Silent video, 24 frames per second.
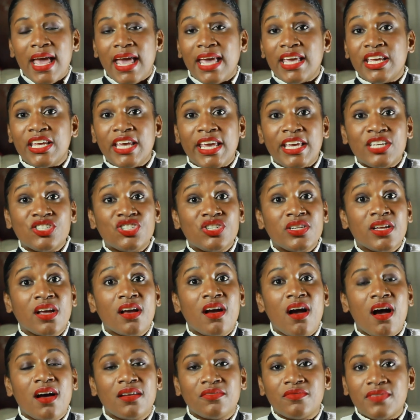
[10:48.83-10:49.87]
engaged in
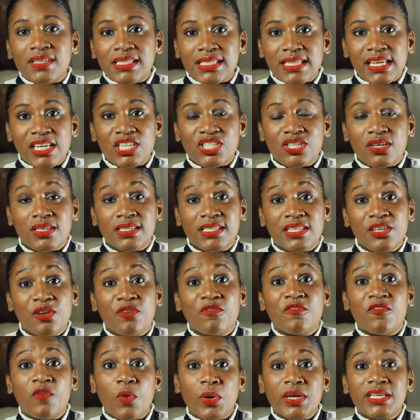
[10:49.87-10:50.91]
conversations
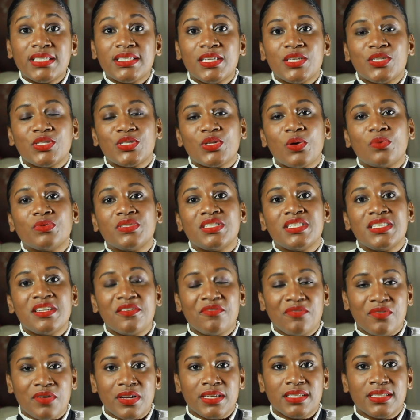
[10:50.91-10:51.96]
their voices sound
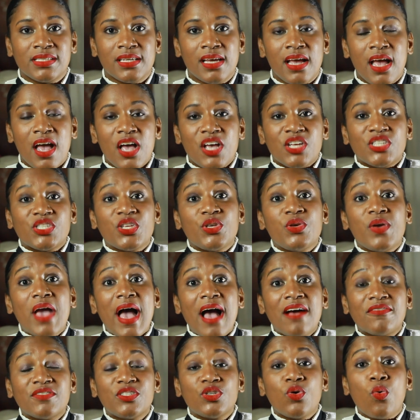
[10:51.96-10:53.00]
different so you
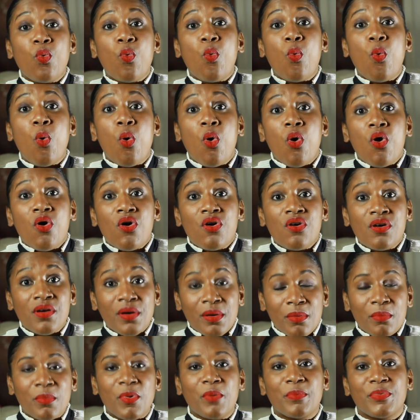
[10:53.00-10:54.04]
have to
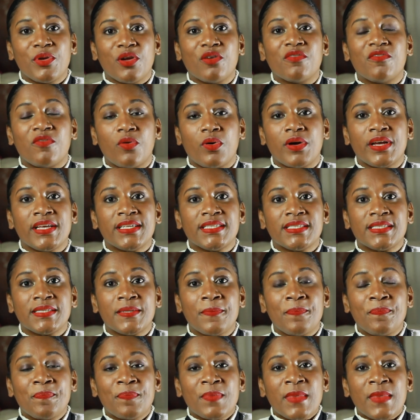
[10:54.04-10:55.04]
warm up your voice